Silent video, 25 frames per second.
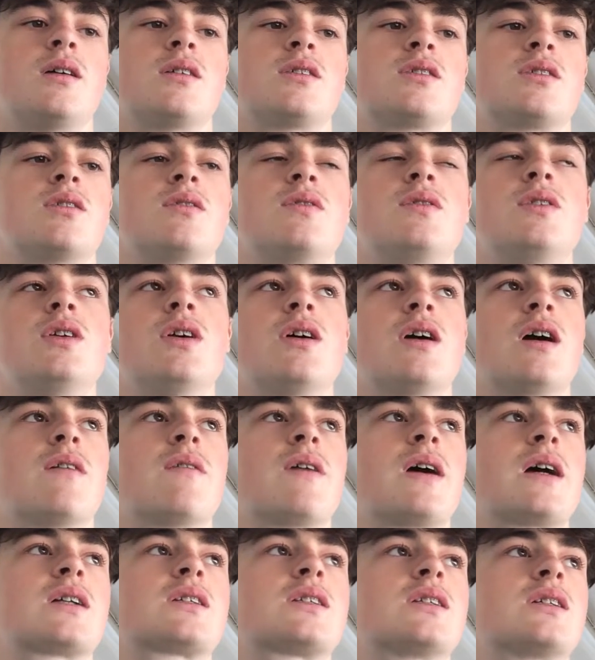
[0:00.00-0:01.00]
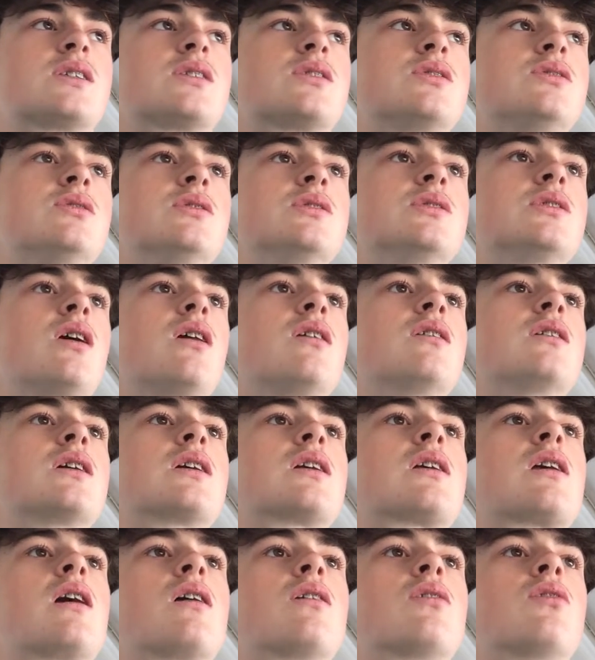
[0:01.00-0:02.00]
So if you don't have access to a
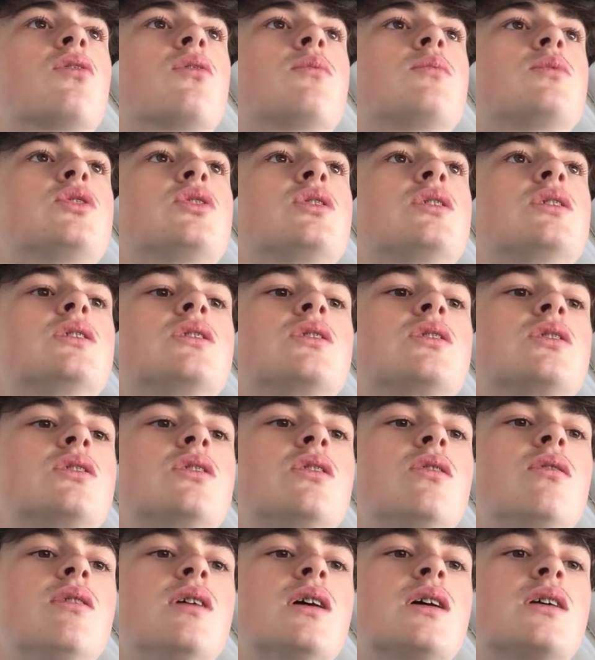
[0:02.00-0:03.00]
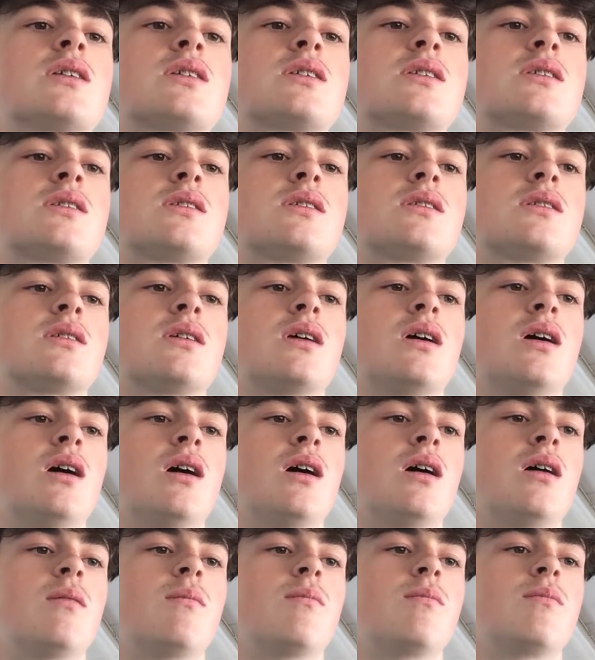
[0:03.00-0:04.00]
direct calorimetry, you can do this
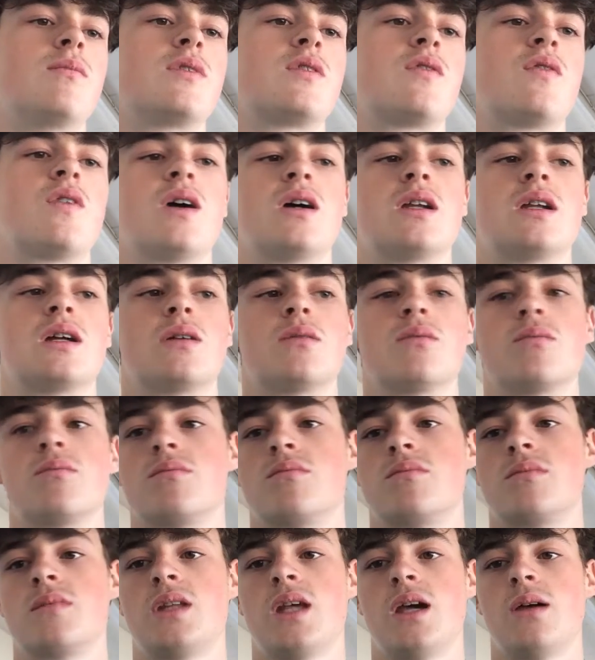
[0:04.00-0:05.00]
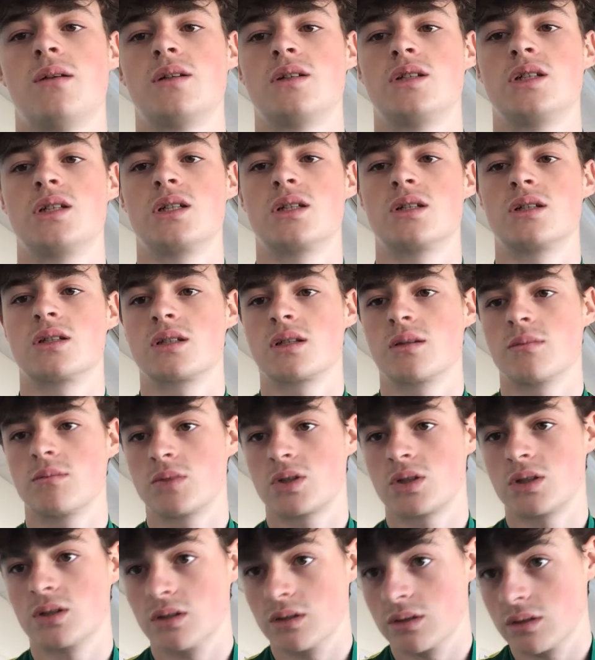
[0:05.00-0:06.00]
to find out the energy
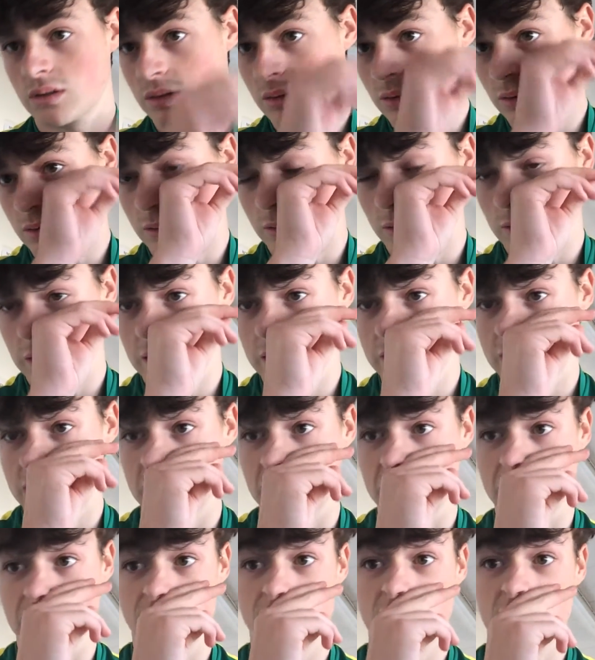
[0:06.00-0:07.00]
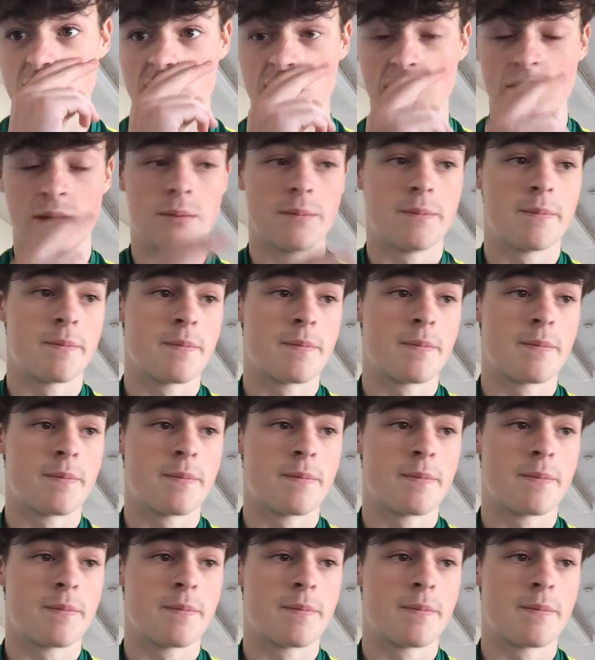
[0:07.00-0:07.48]
consumption or energy you burn.